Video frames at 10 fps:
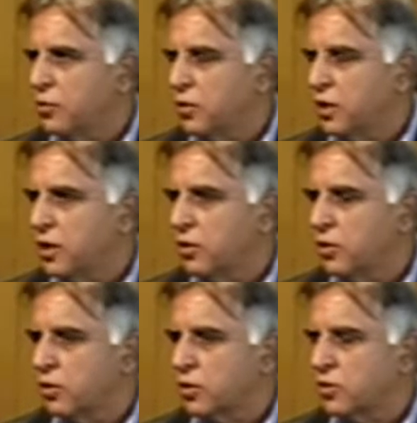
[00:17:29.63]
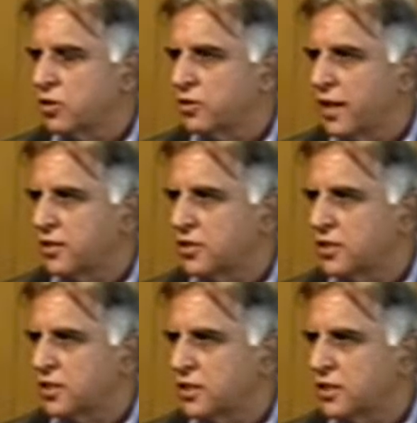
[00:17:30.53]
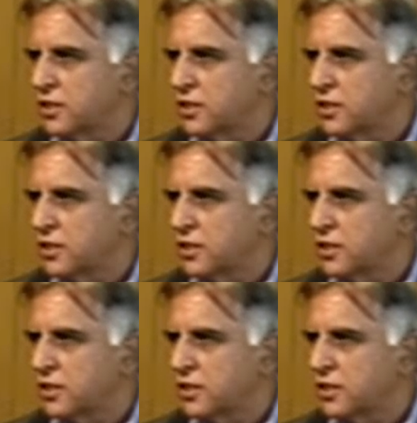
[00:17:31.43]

What are your growth strategies?